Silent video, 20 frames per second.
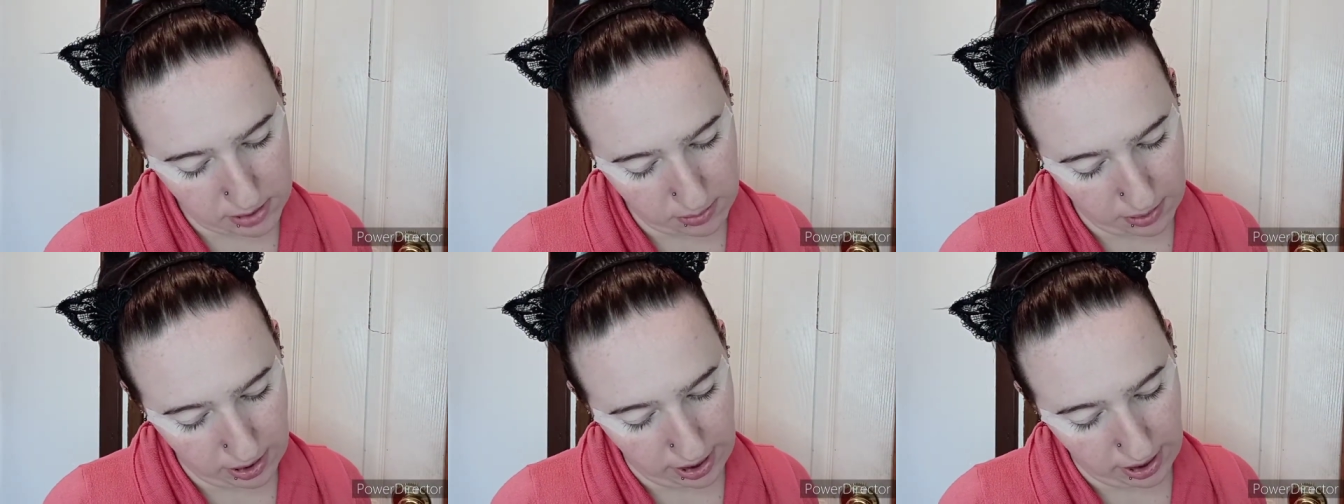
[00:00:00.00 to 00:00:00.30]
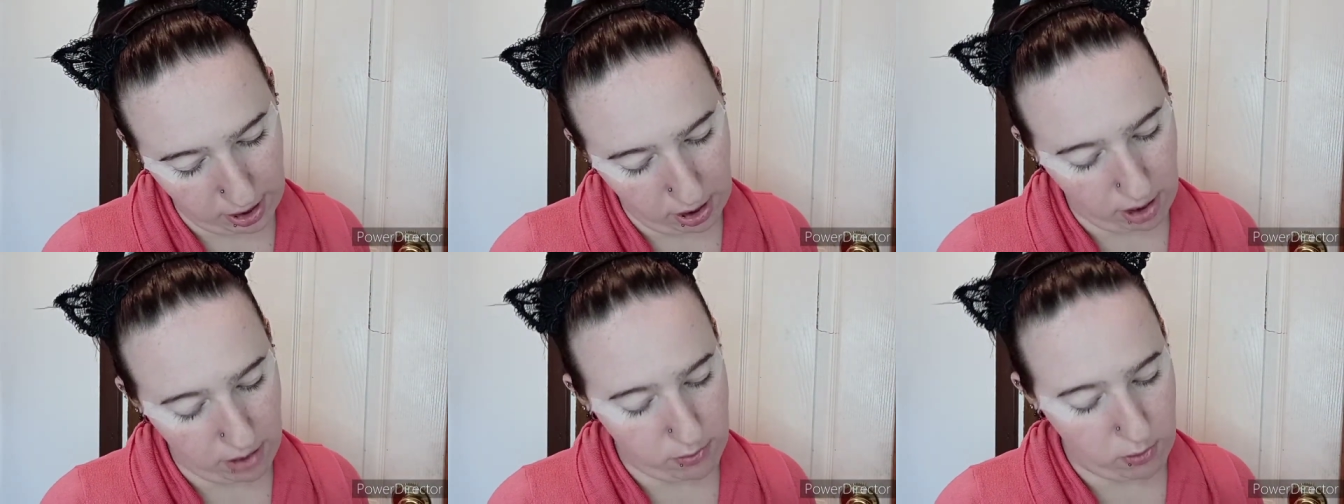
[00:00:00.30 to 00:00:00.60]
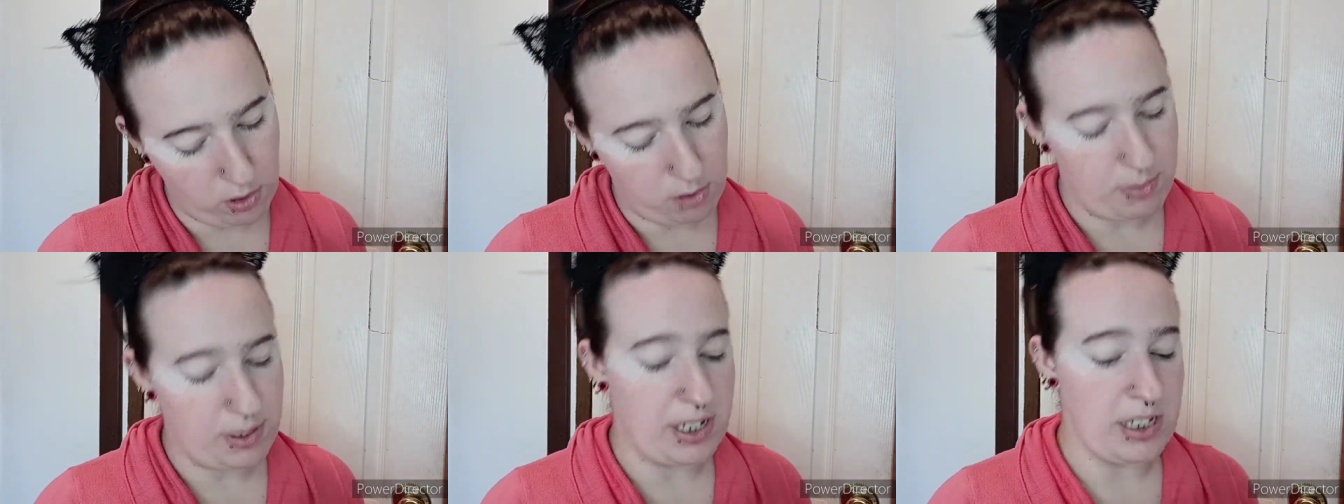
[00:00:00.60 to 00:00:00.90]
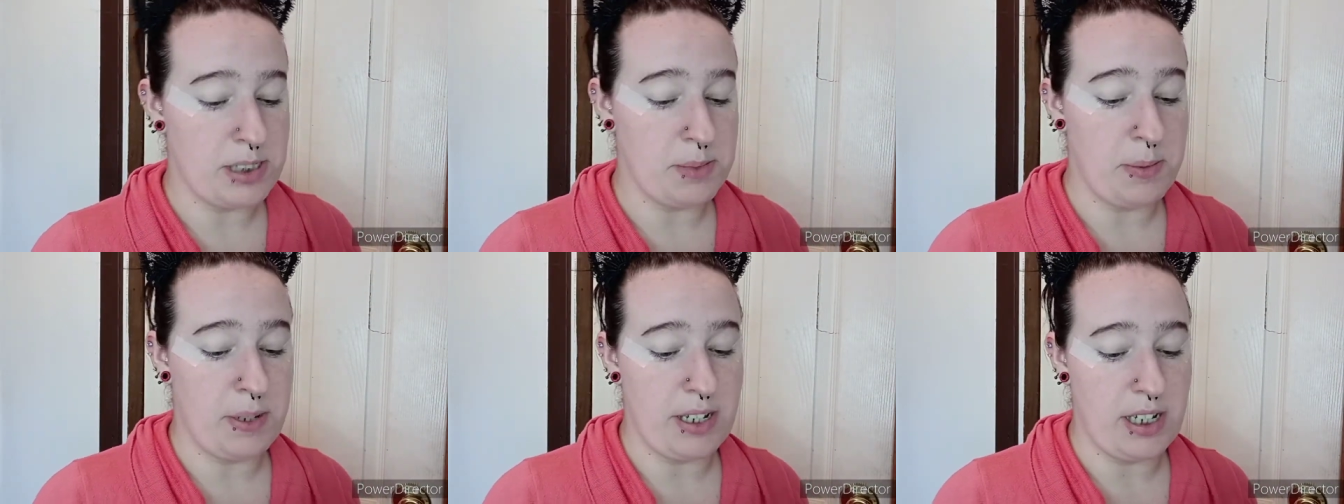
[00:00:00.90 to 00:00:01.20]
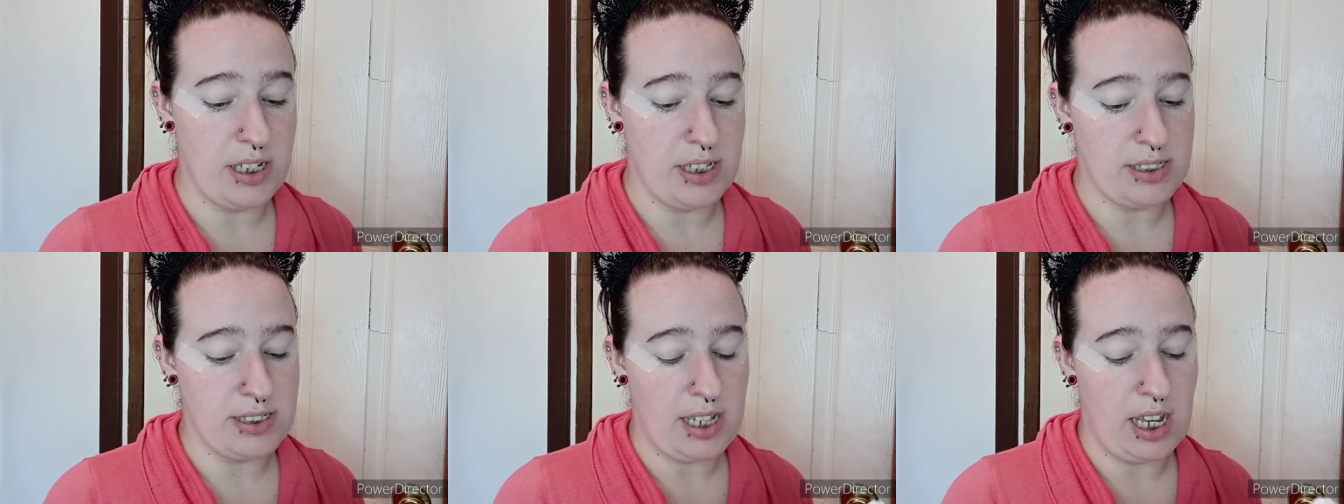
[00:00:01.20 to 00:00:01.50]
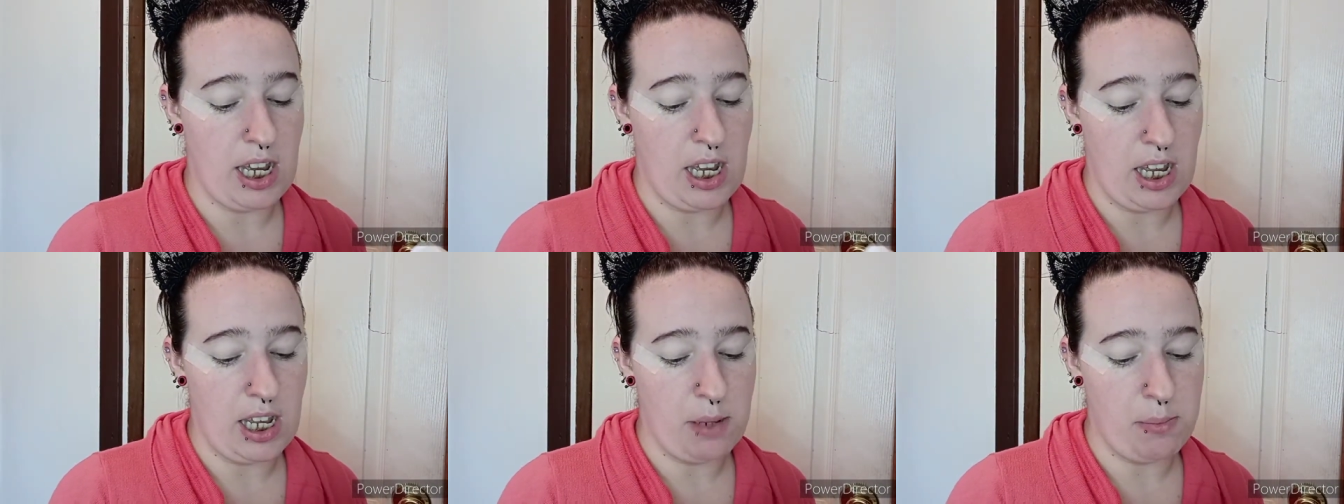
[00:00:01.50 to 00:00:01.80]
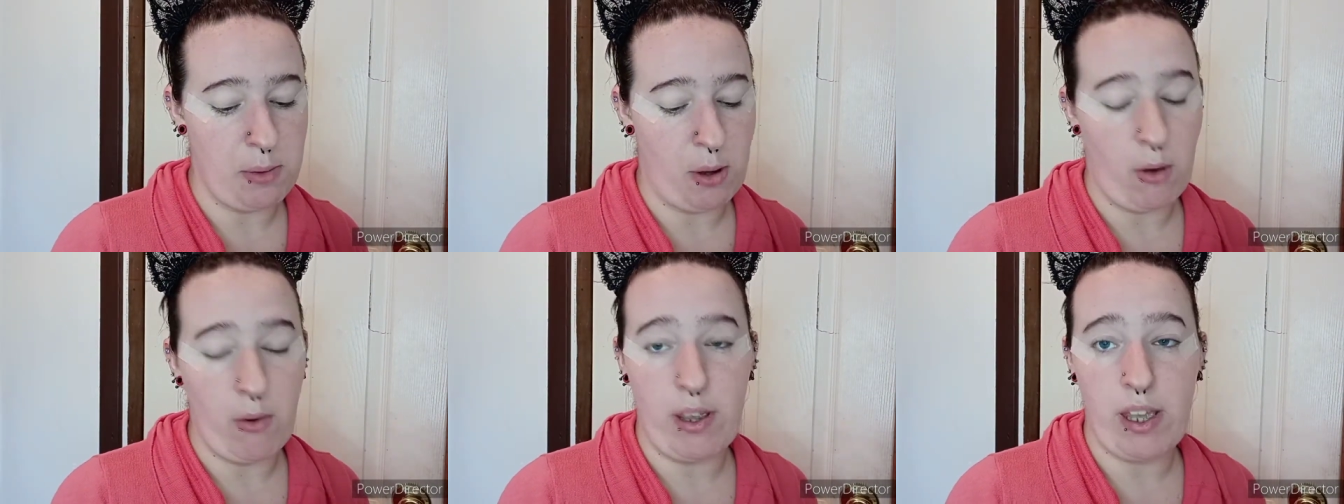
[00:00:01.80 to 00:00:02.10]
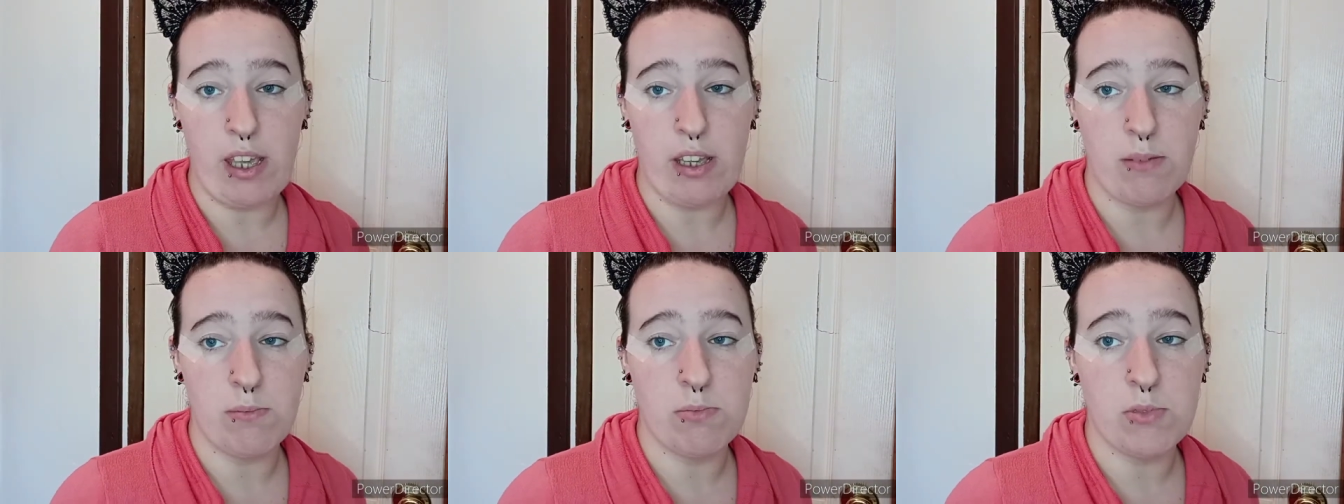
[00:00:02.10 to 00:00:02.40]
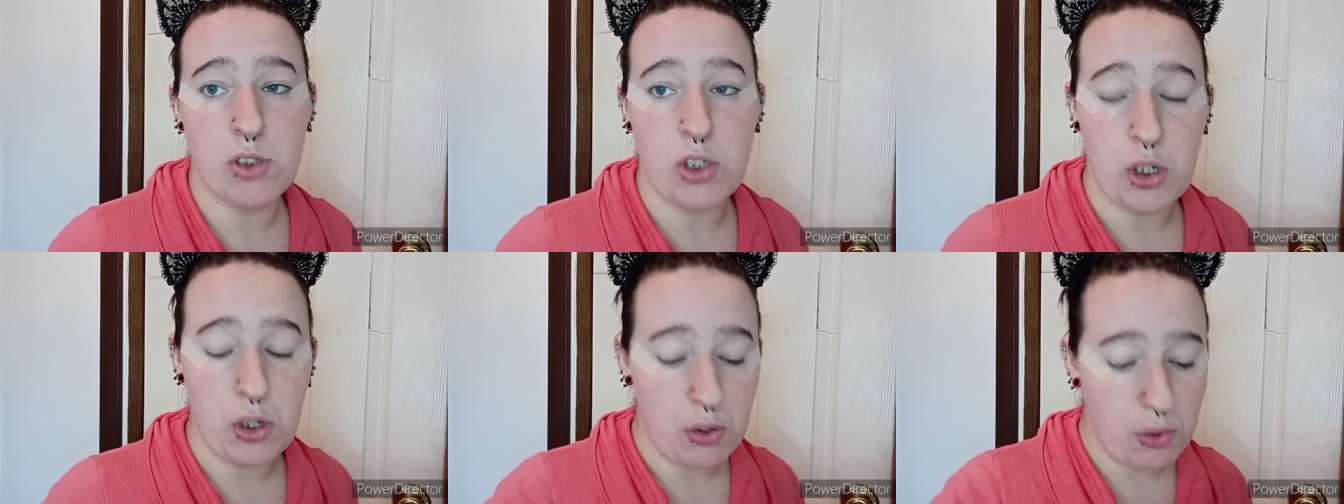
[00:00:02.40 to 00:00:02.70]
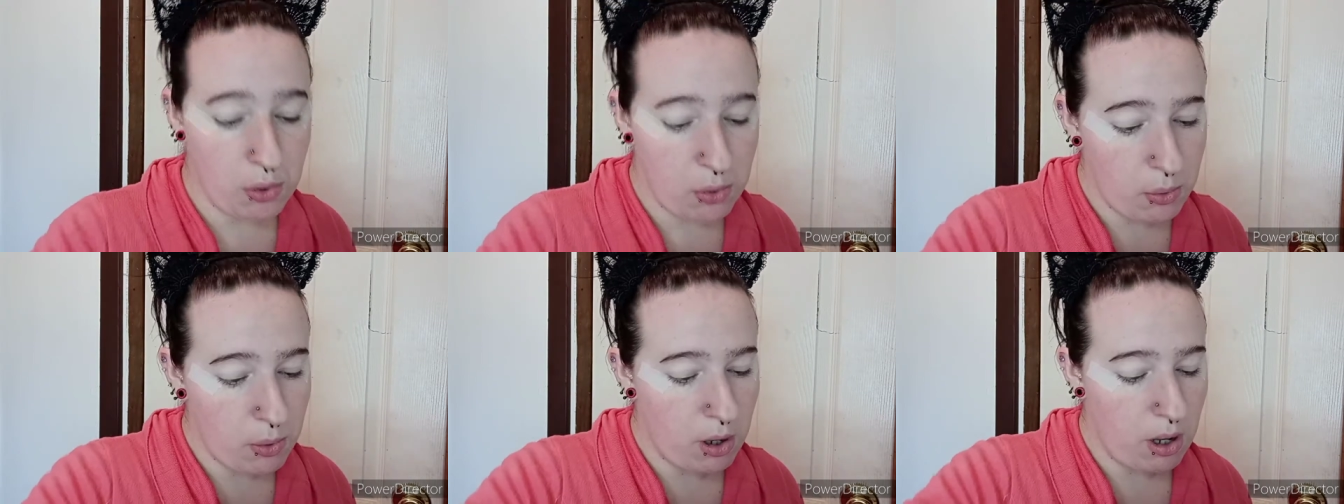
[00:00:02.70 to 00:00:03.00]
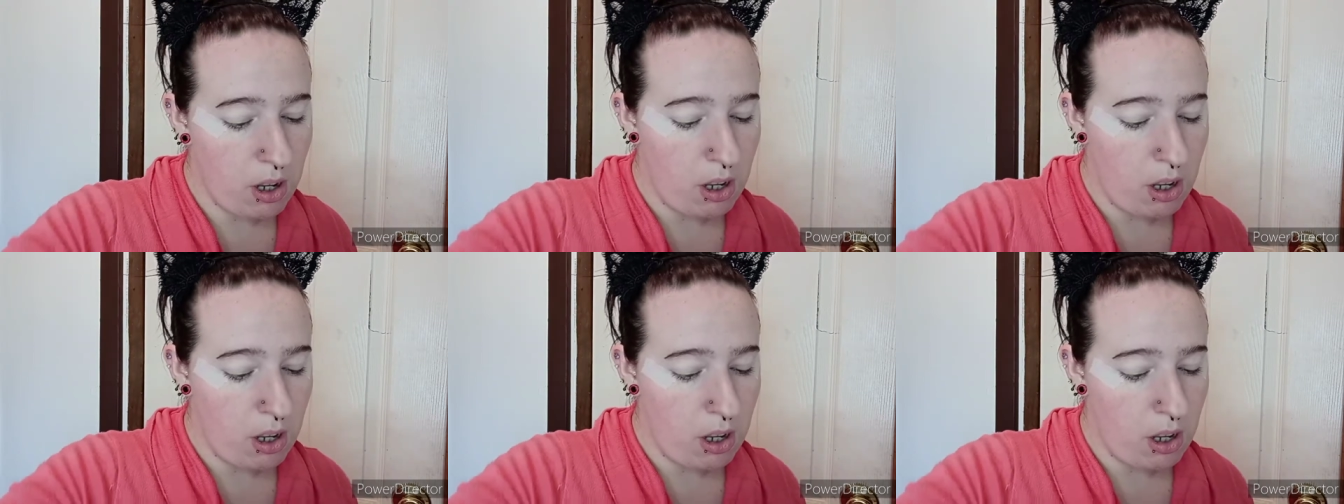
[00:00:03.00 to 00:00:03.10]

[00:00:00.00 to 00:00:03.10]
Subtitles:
why he got it for me is because I bought him 2